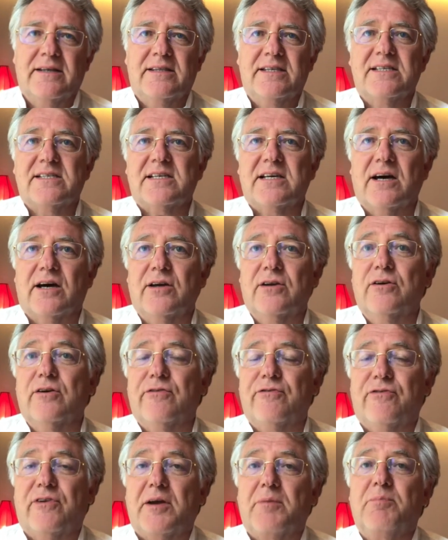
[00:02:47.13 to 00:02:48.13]
this kind
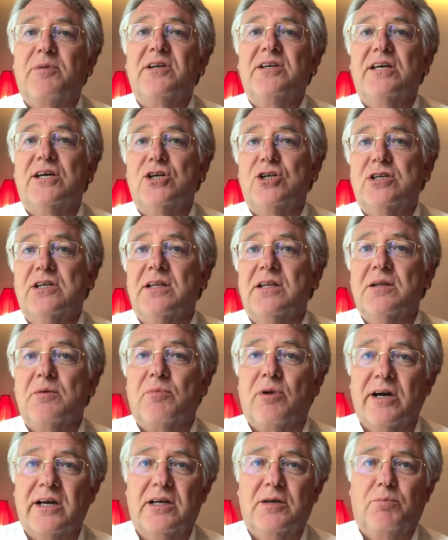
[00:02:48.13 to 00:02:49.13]
of fragmentation in the
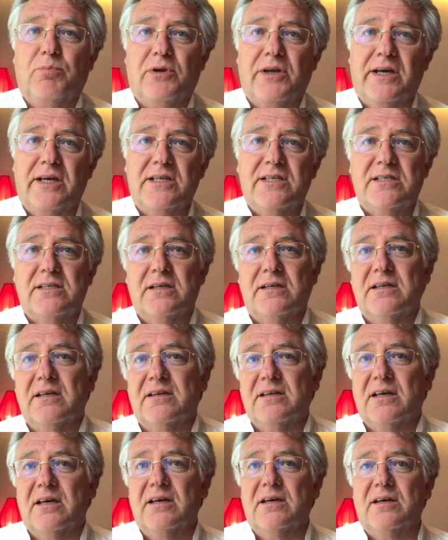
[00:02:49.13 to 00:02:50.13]
marketplace
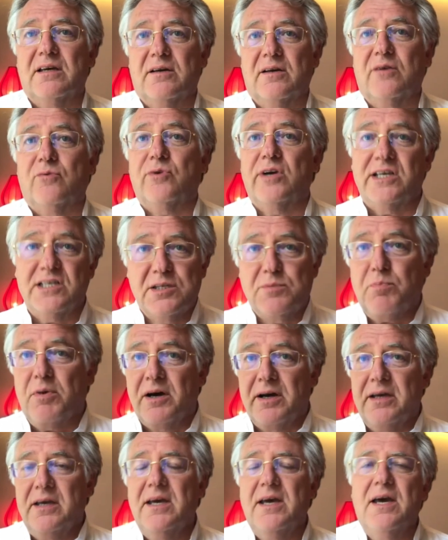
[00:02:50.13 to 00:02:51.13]
raised
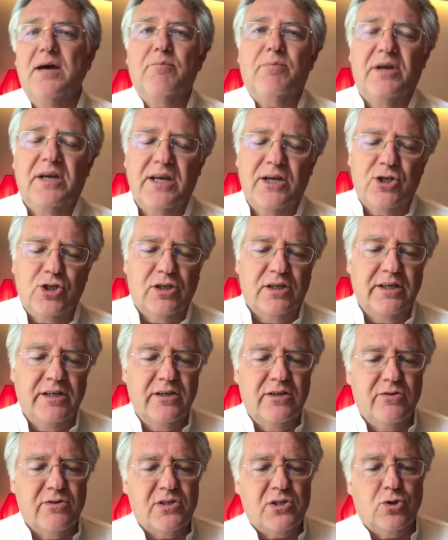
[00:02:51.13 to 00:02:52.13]
by national
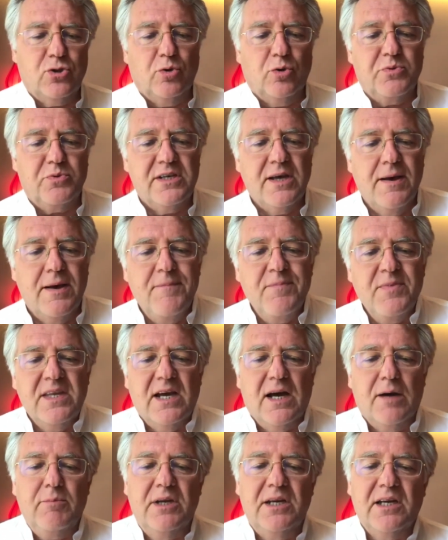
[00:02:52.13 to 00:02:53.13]
interest groups.
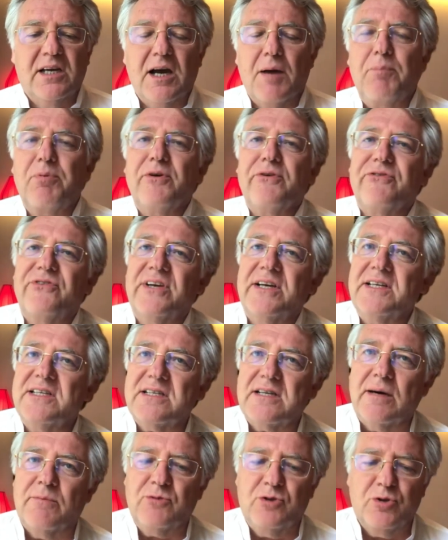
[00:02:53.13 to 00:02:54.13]
I mean, a couple of
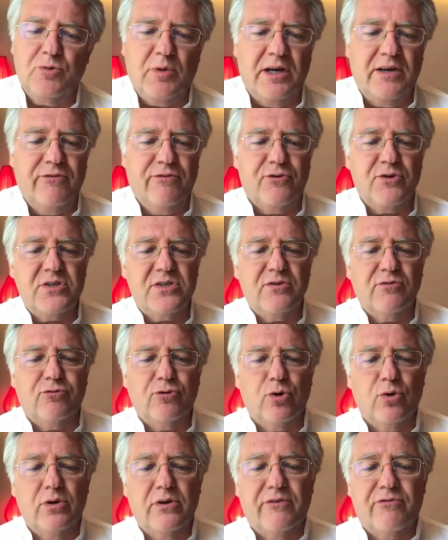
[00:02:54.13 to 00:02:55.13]
things come to mind. First of
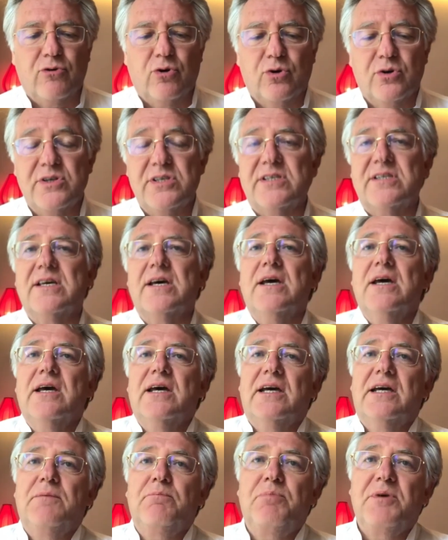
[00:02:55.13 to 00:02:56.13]
all, of course,
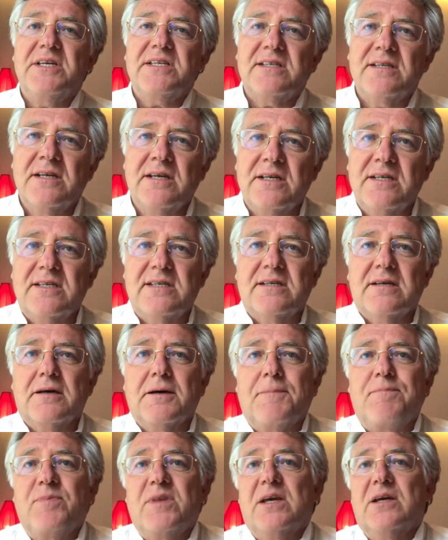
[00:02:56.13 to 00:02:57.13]
in business,
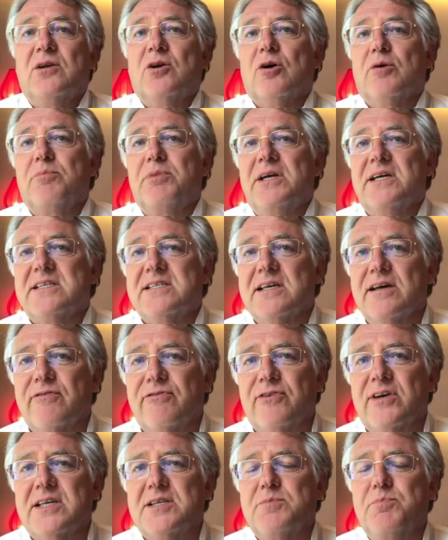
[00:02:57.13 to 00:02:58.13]

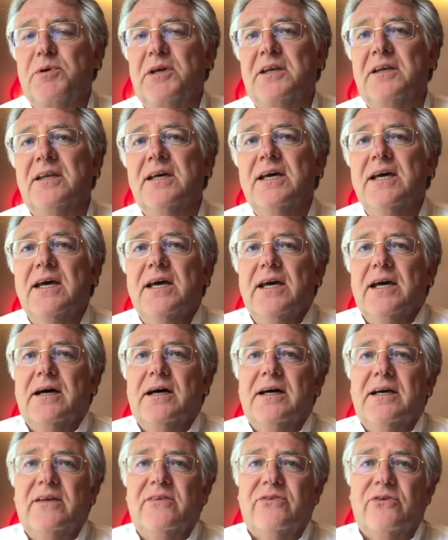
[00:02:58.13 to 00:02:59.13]
BASF has been
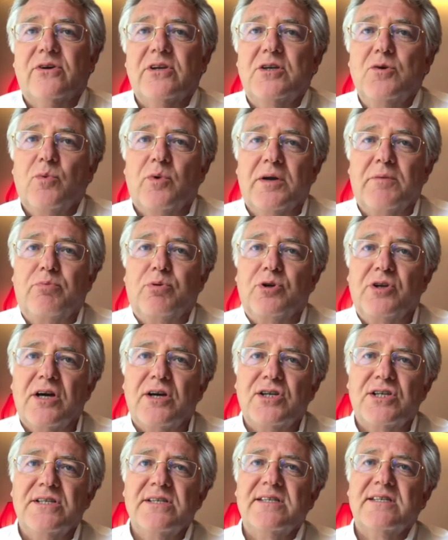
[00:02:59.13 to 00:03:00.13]
in 31
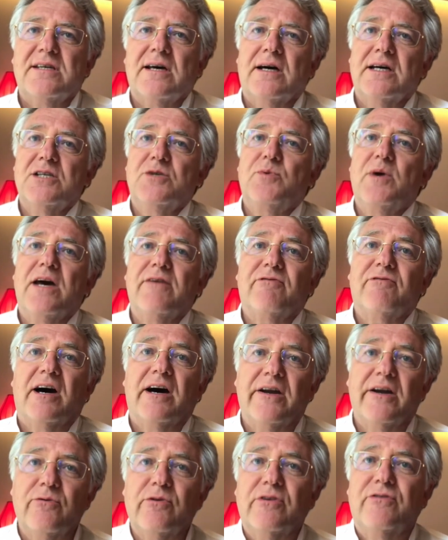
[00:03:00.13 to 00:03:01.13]
production sites. We have
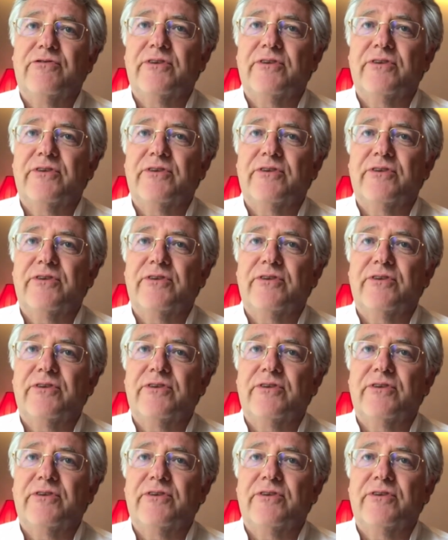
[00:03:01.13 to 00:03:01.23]
100